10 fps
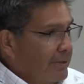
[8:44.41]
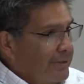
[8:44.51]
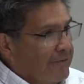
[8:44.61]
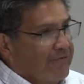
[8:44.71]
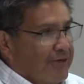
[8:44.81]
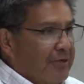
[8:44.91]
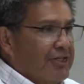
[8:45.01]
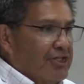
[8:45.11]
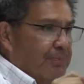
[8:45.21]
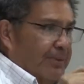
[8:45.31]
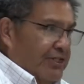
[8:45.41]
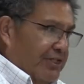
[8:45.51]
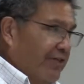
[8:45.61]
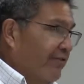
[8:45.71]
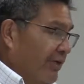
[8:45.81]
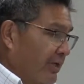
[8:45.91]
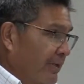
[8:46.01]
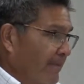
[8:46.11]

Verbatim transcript: They're very specific